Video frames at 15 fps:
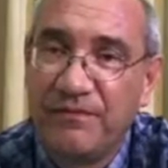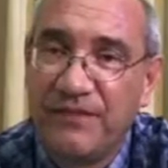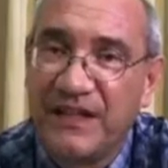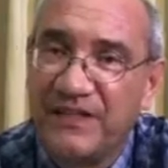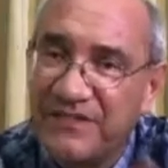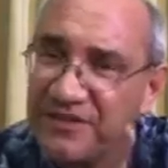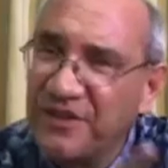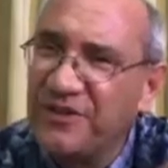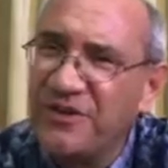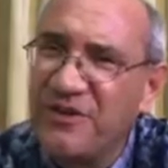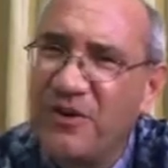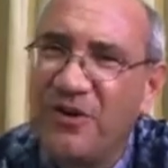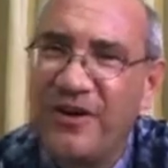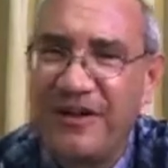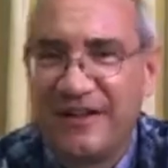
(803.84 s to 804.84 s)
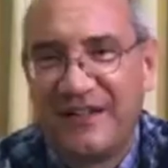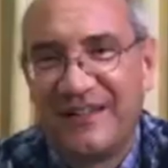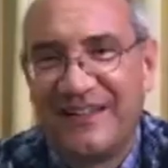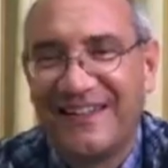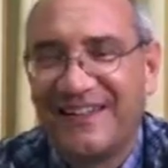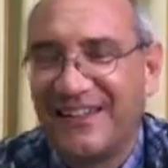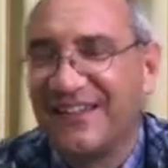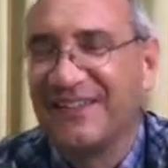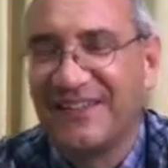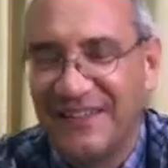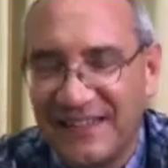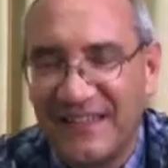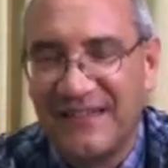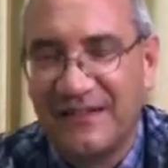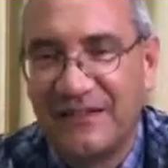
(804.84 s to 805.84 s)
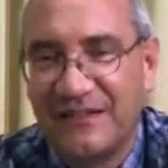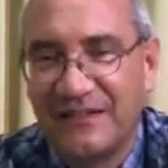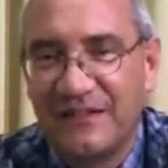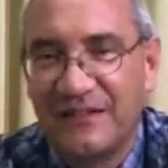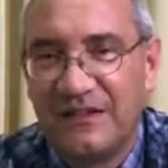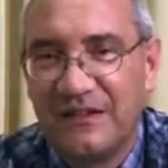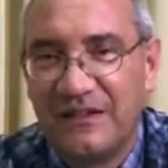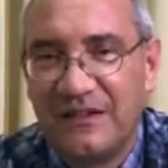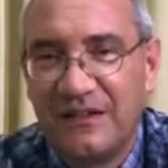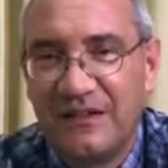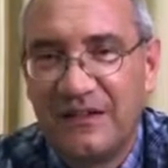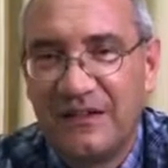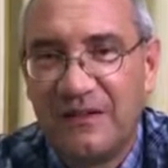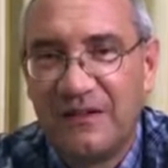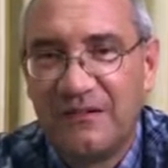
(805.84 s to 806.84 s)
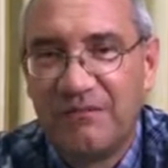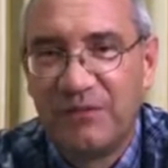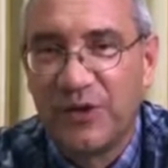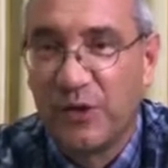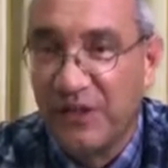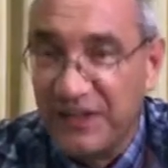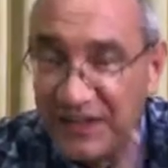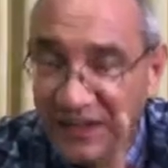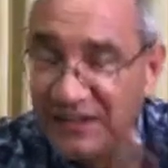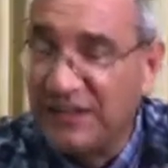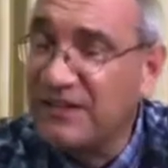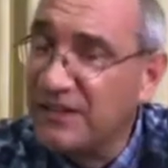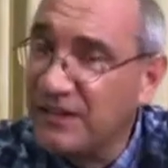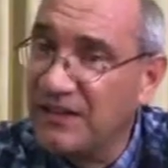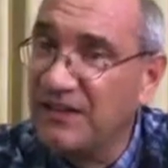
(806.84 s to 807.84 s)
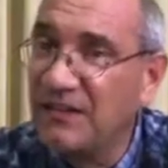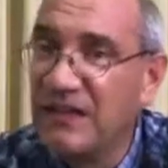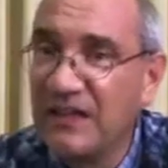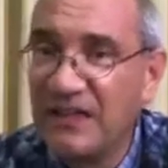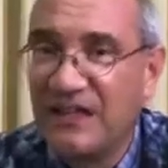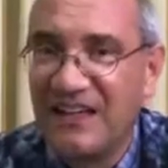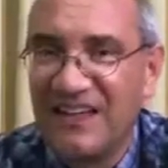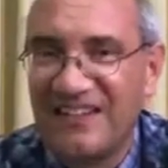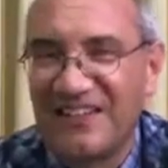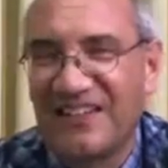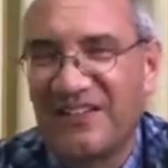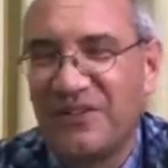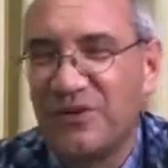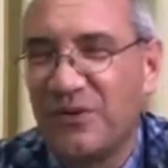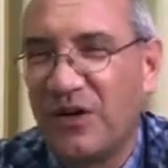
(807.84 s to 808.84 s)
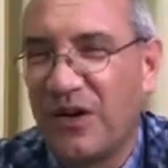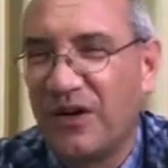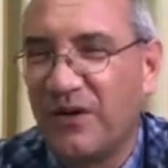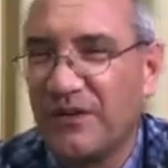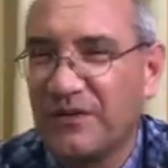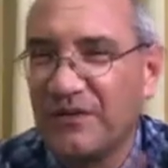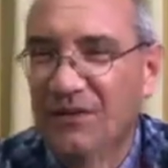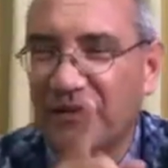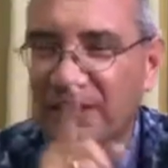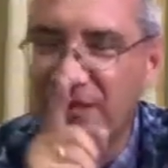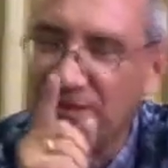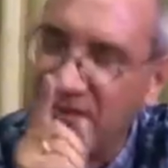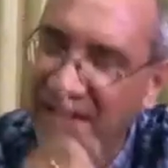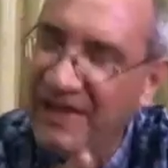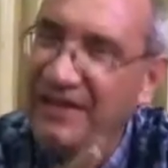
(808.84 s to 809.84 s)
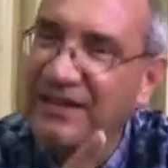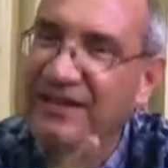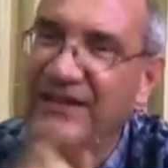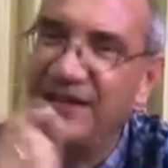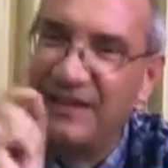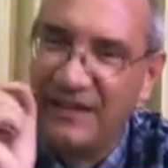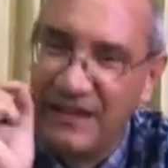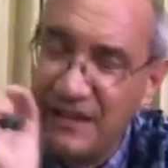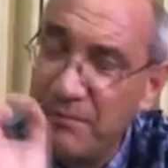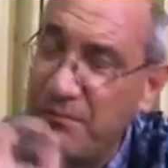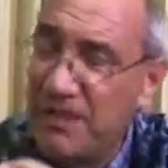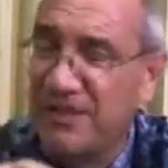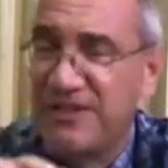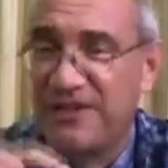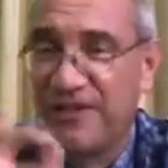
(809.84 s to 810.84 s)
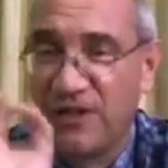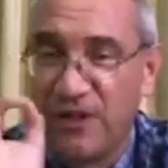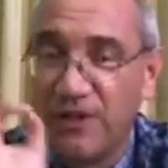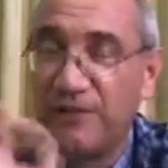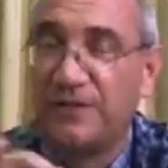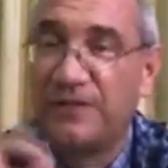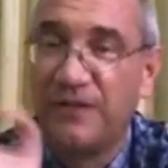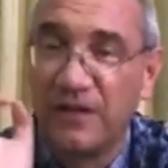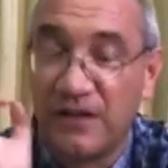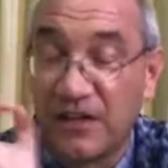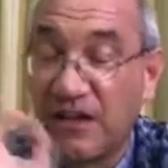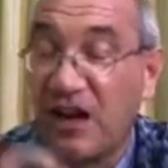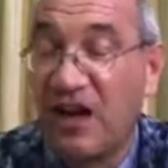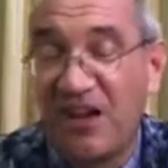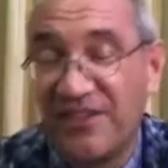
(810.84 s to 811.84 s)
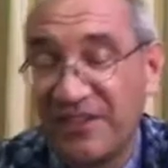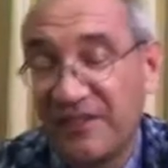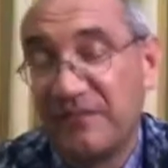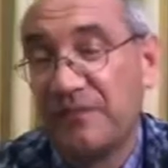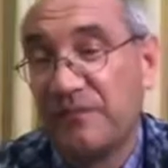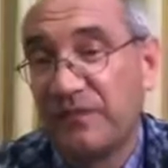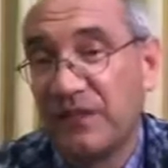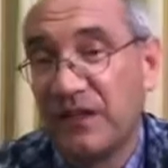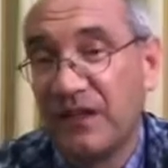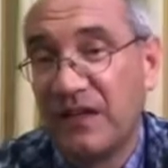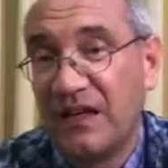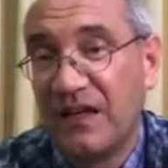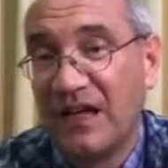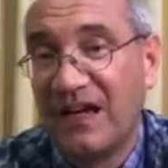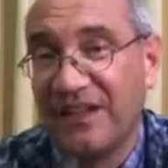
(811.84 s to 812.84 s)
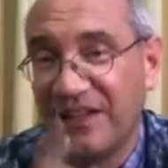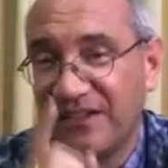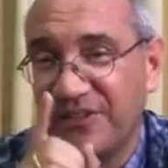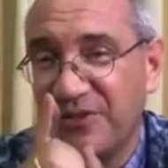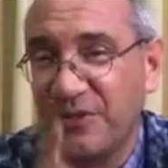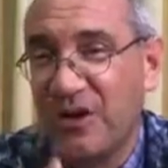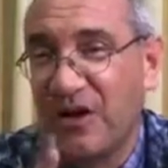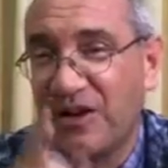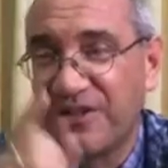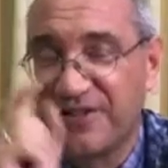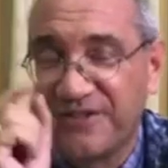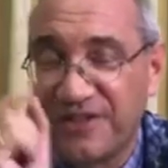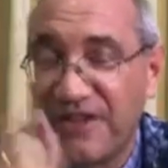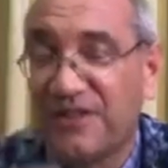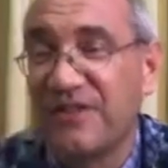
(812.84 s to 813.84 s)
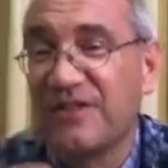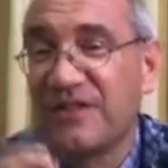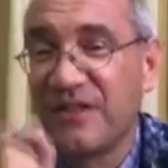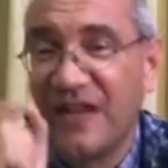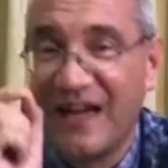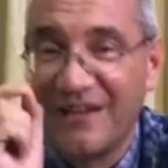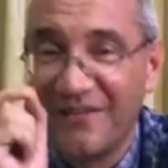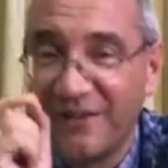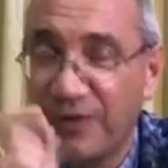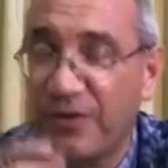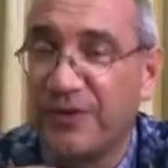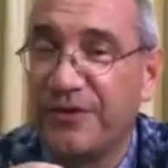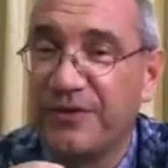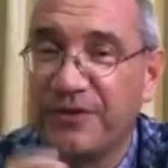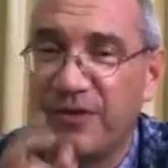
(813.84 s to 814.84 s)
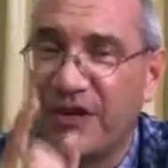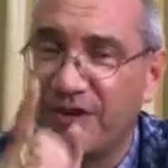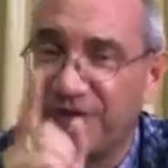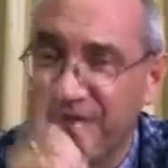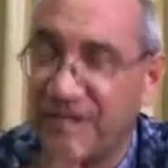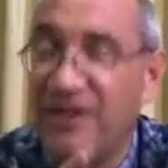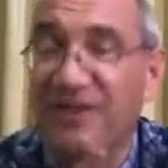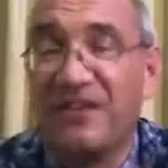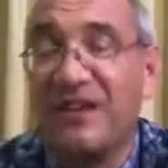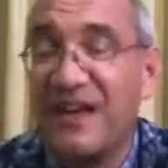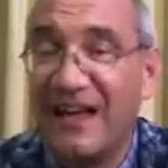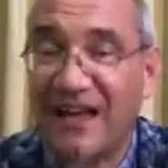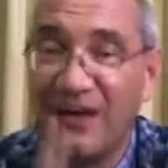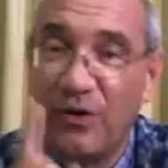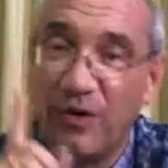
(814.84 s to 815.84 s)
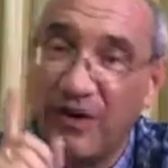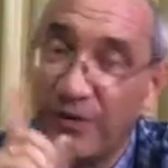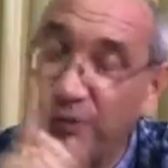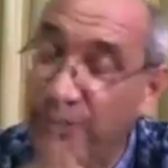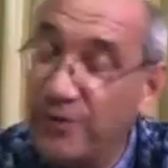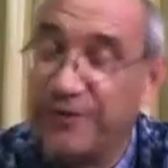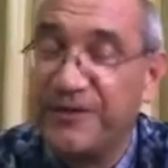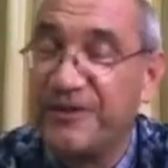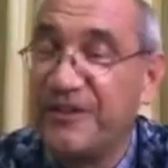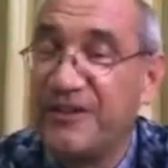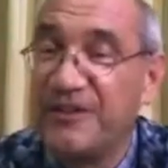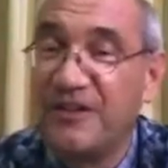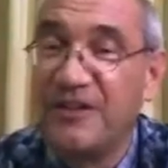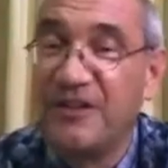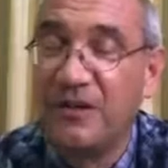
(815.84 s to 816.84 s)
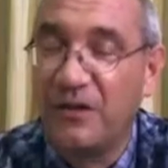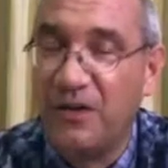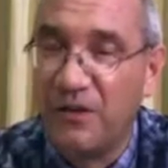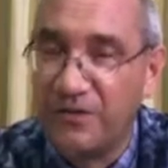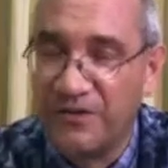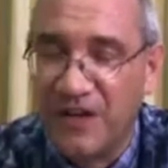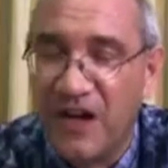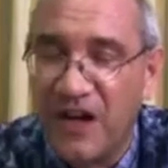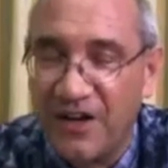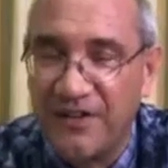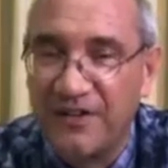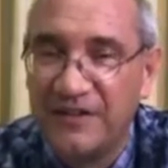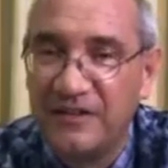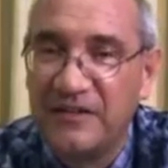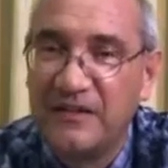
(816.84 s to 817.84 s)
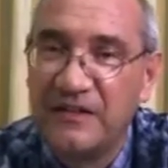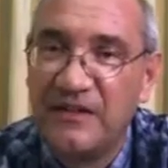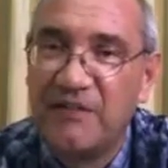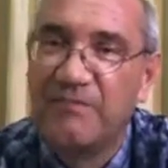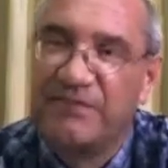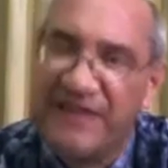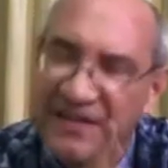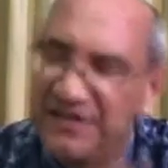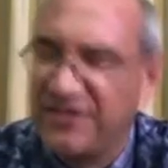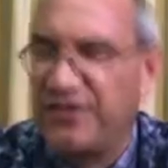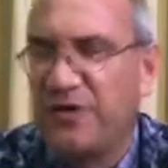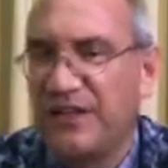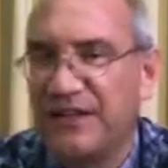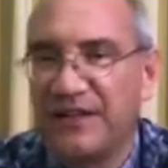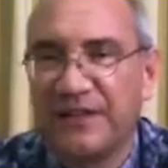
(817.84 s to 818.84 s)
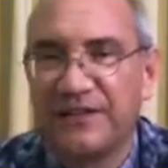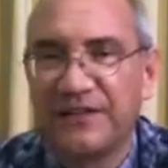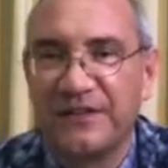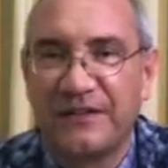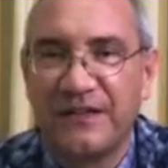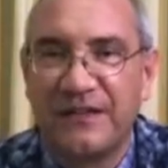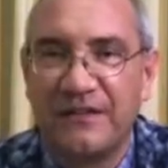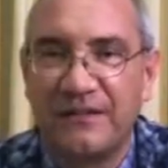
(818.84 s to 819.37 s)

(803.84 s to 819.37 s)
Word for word: That's not your identity. Your identity is that you are created in the image of God, and that you are son and daughter. You are a son or a daughter of God. That's your identity.